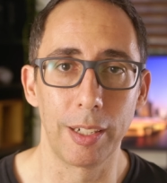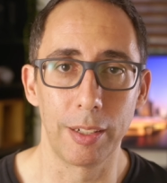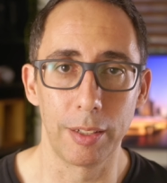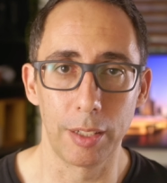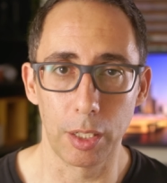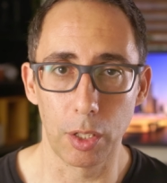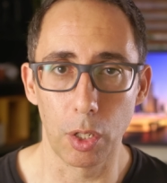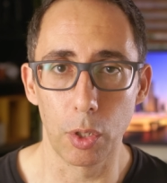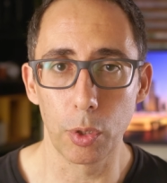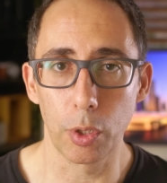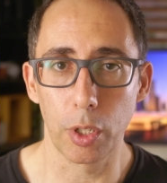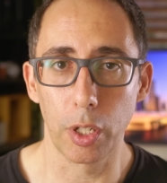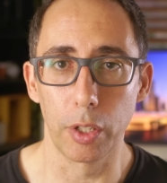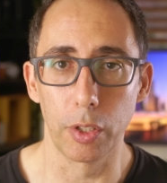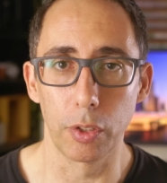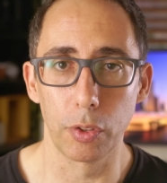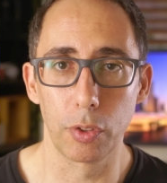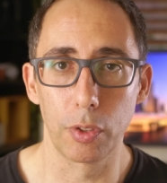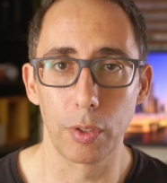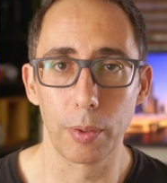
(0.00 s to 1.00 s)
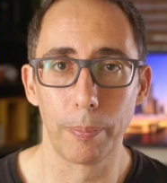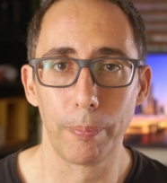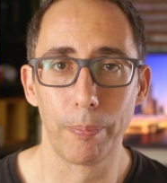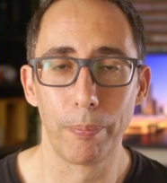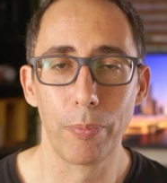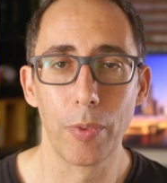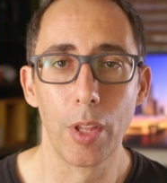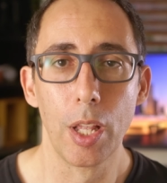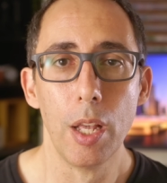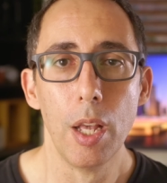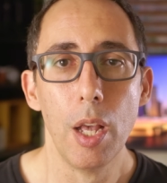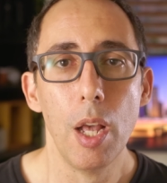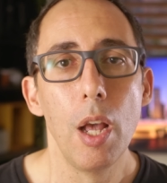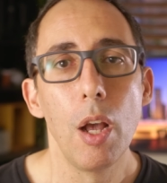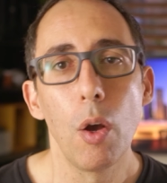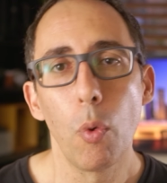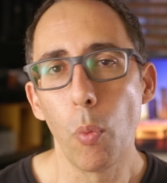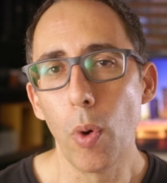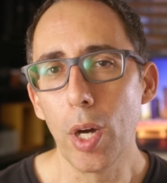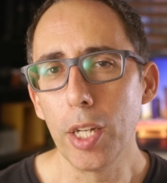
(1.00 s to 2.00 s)
and the Gold Coast.
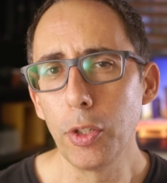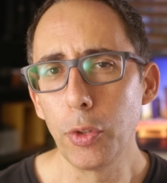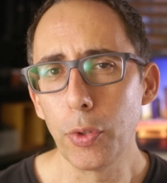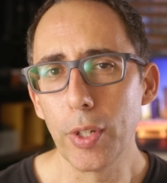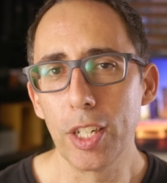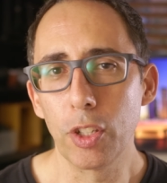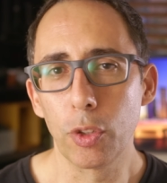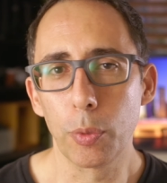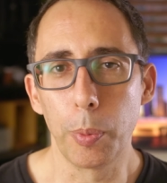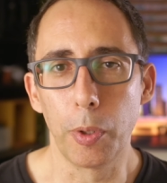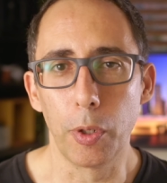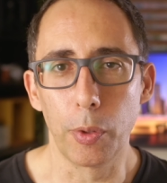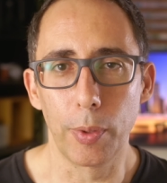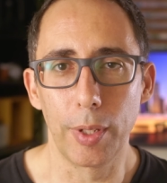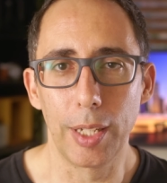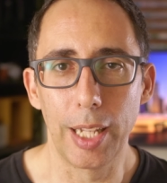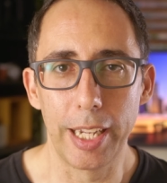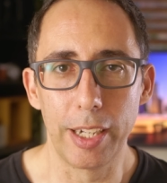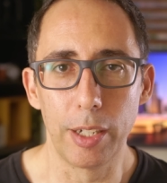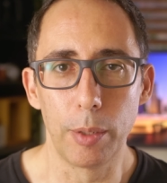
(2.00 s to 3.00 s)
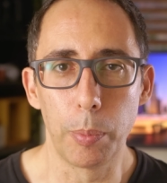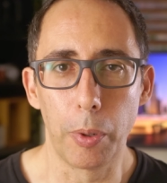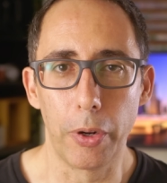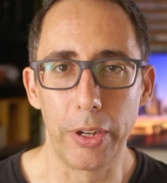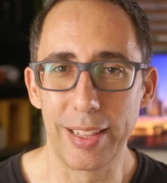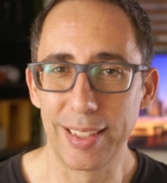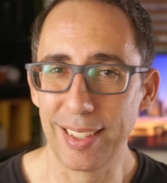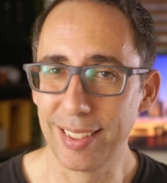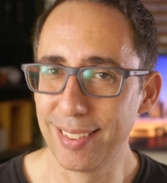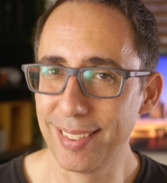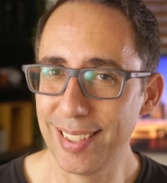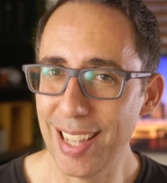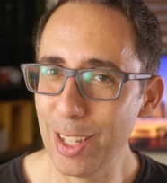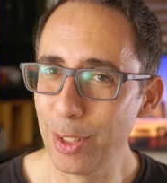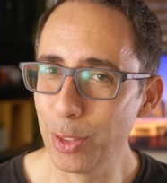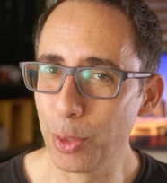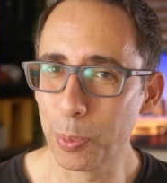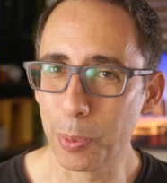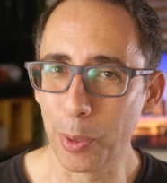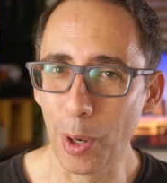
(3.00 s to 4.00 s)
One transport-related point that
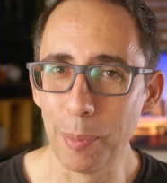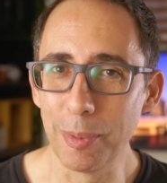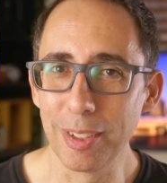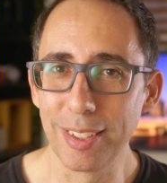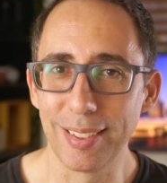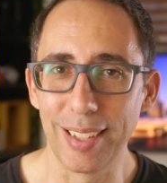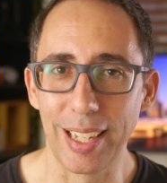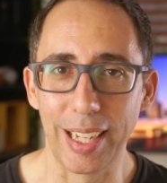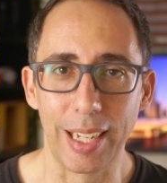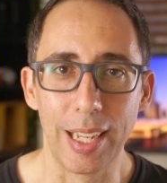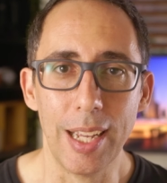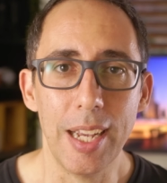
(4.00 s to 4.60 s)
sounds promising